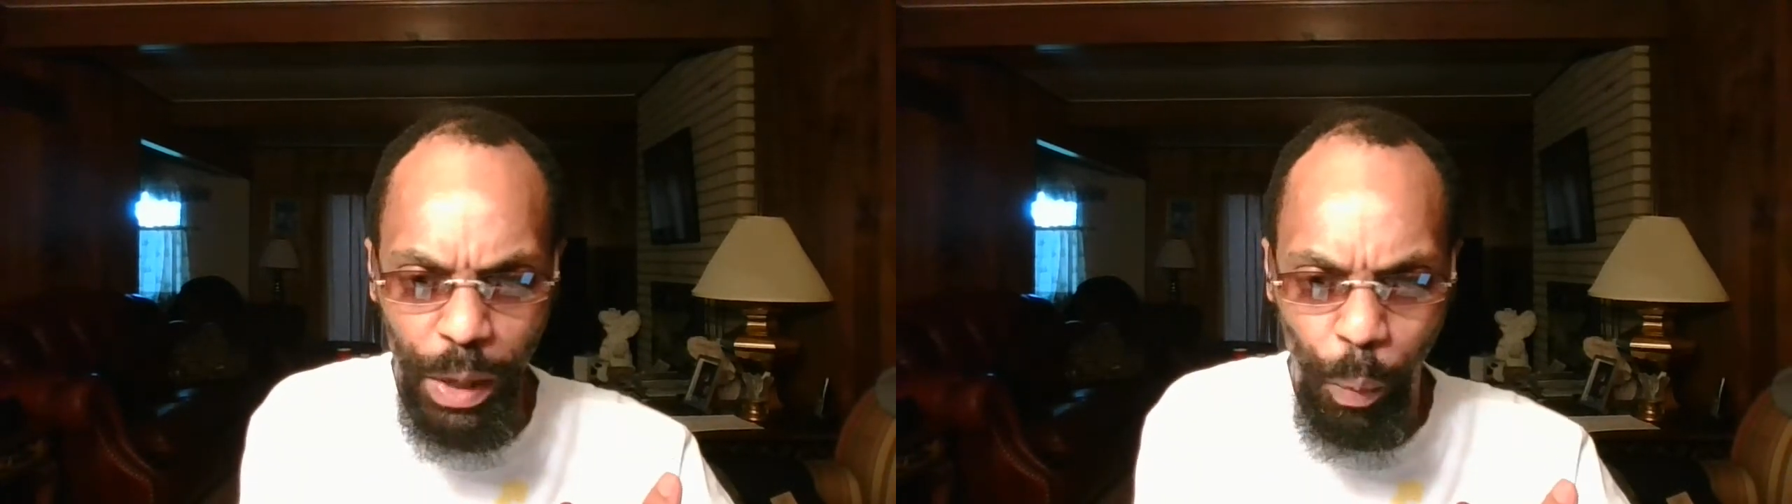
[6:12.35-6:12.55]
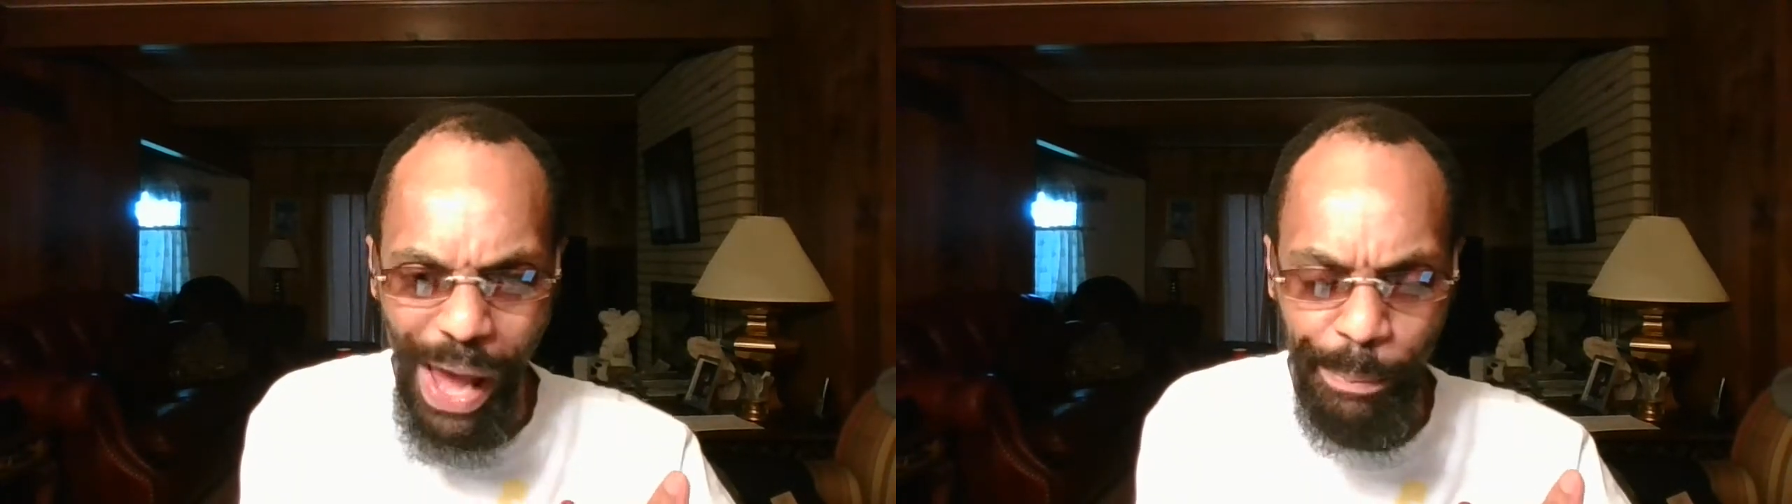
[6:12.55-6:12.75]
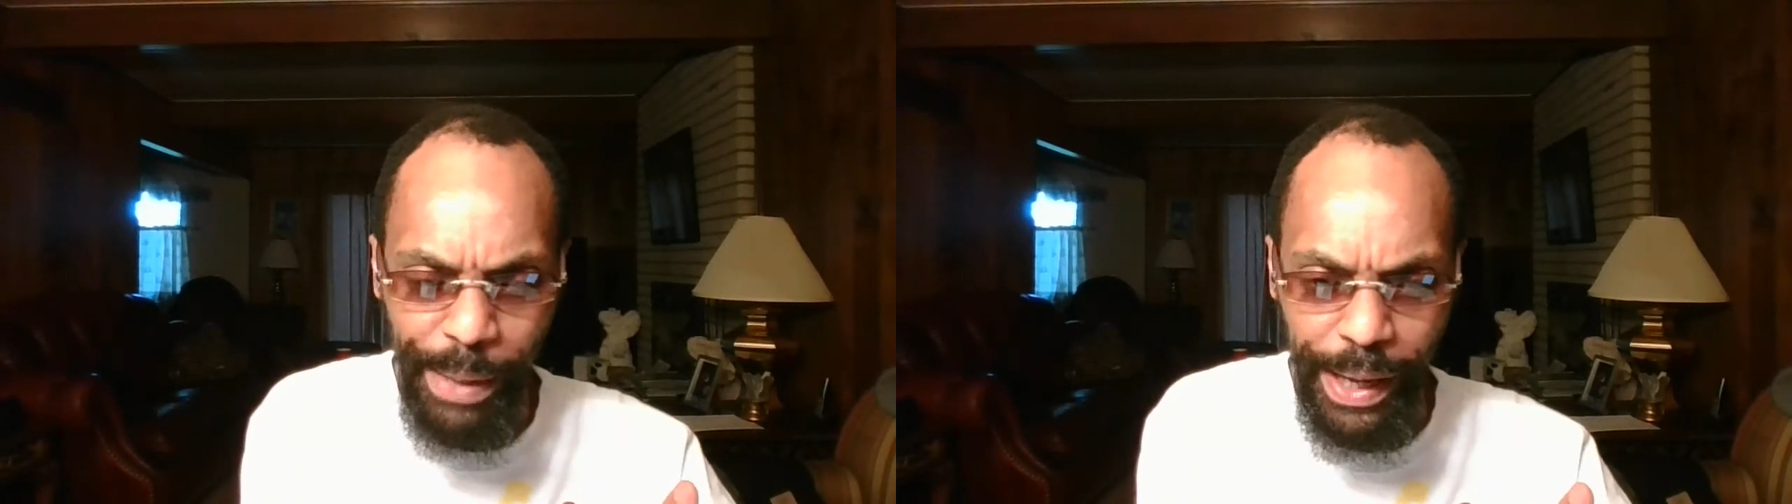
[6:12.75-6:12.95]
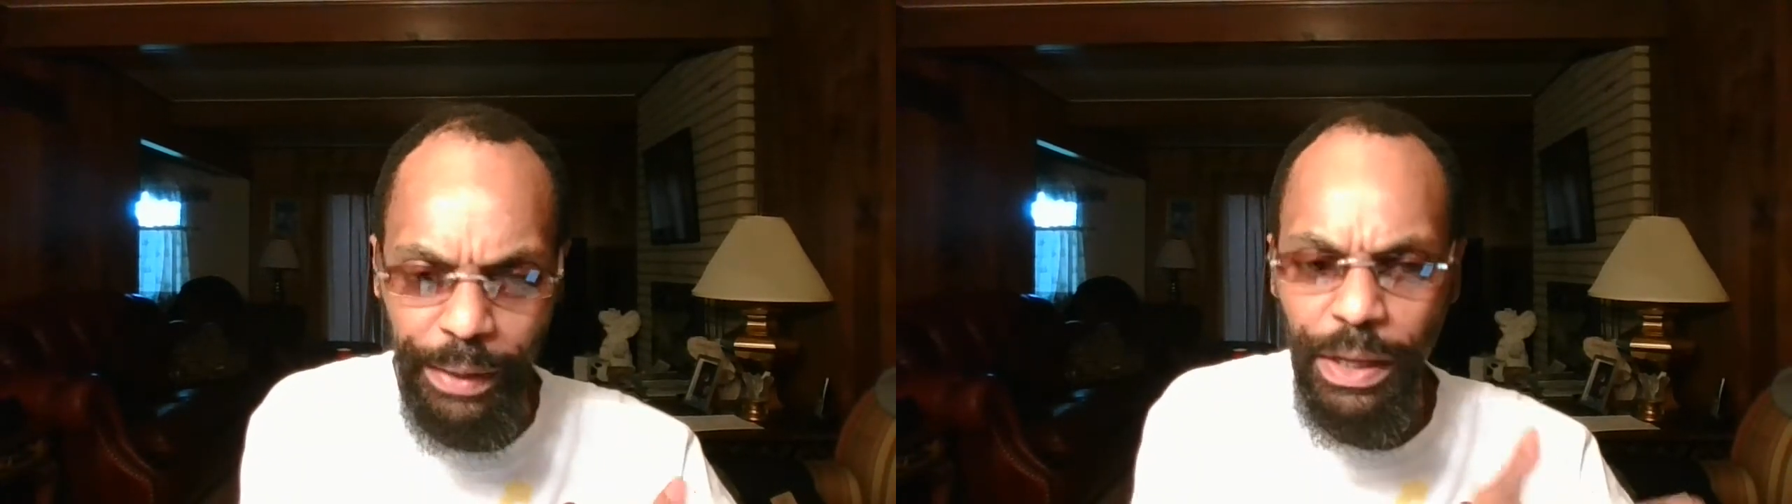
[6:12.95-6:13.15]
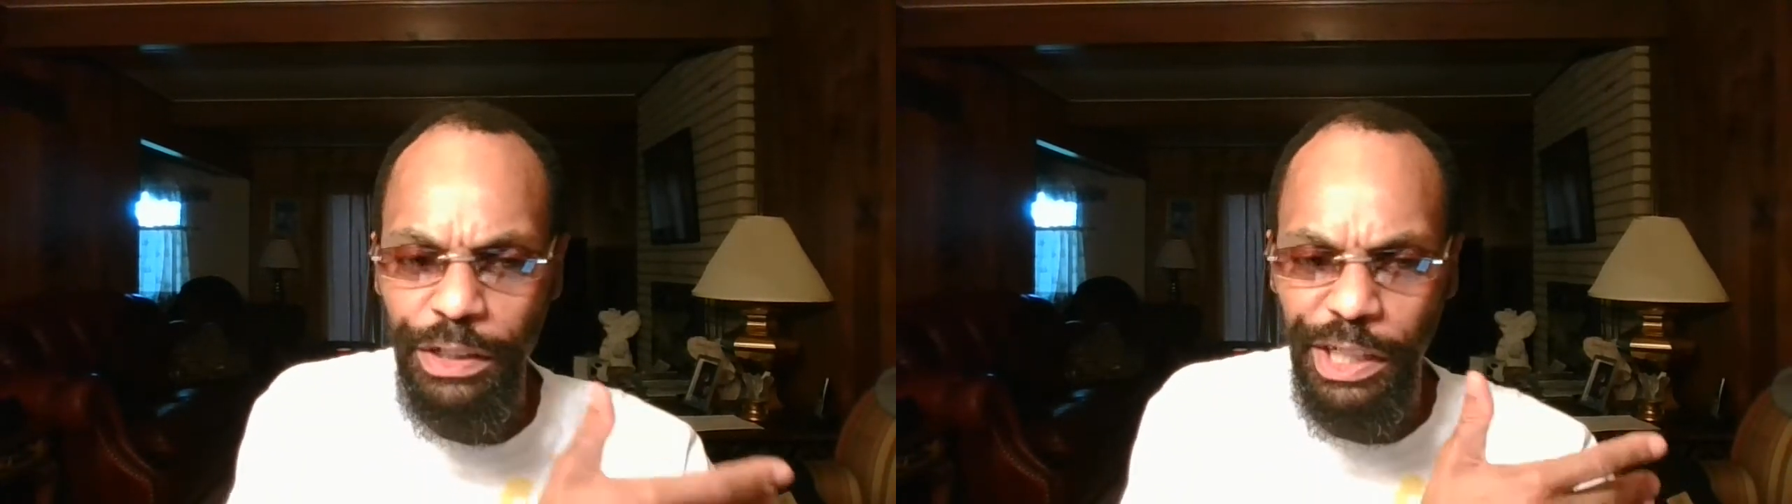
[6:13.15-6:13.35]
white
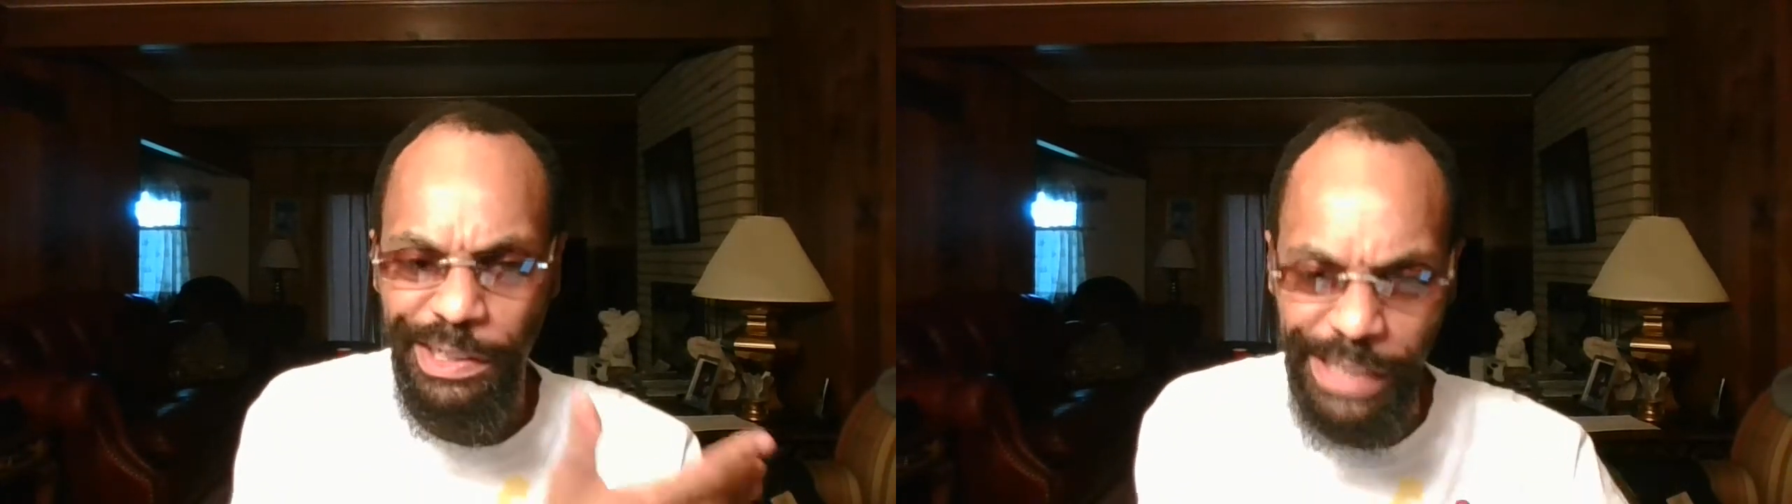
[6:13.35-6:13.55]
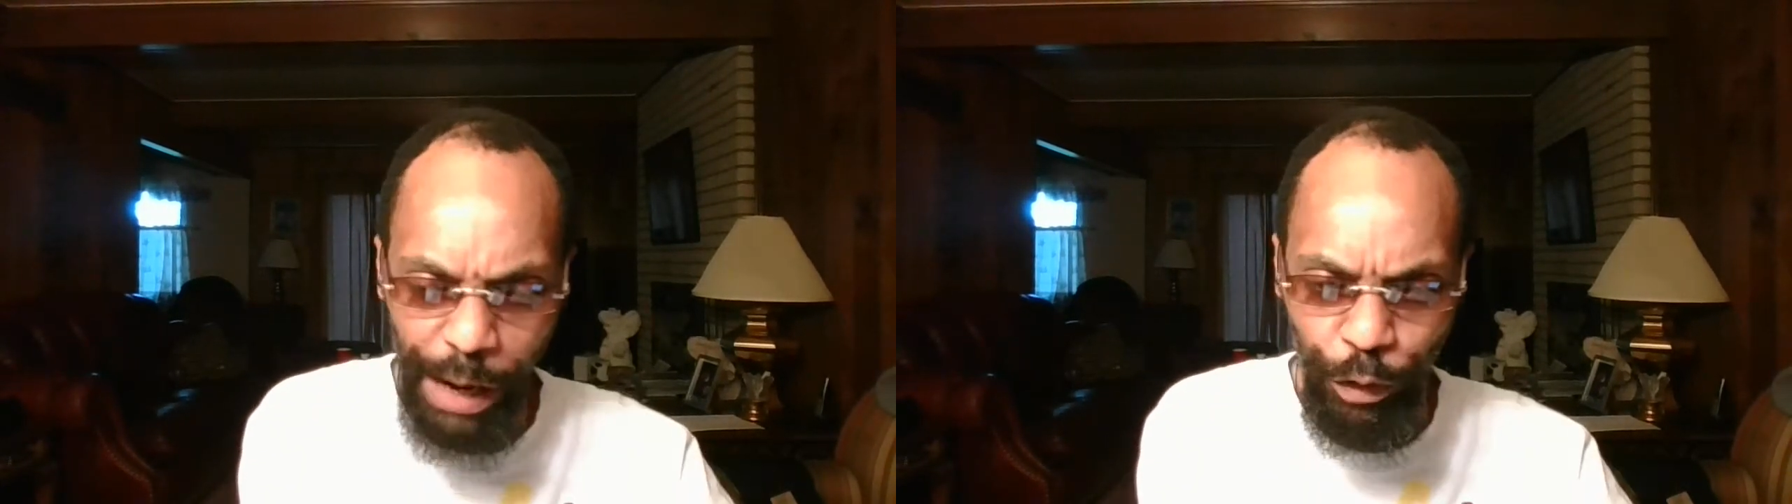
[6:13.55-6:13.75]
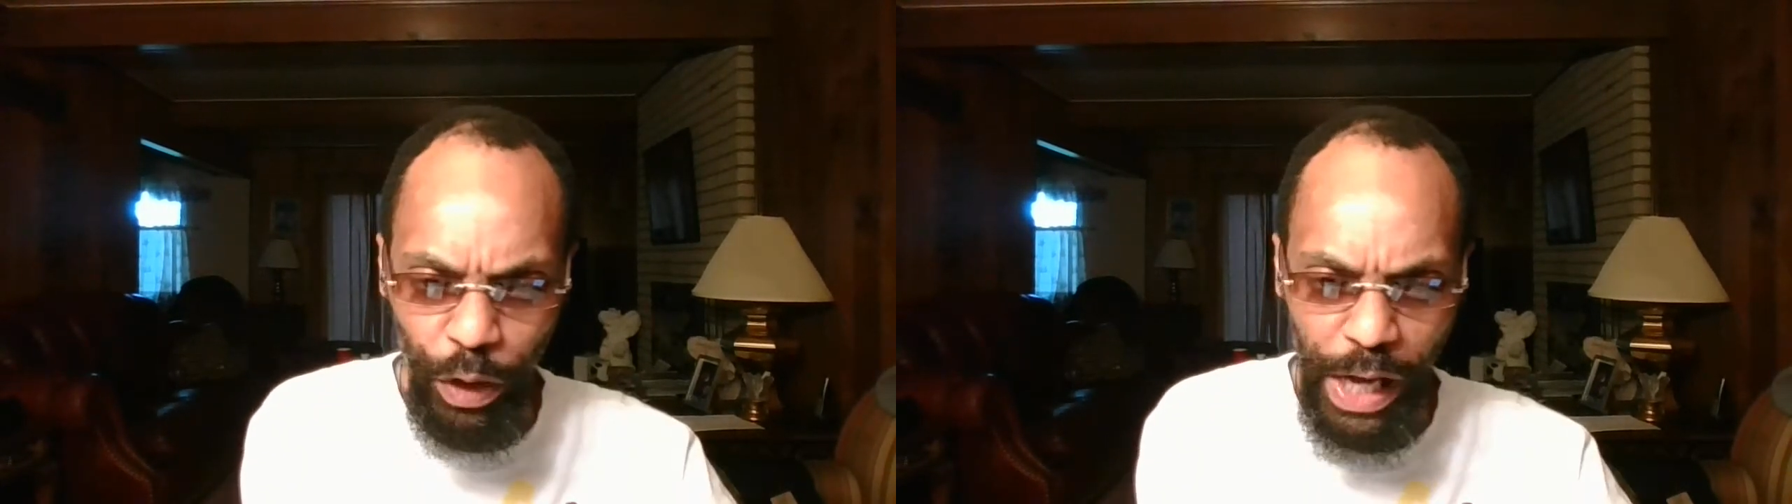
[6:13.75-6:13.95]
man, the devil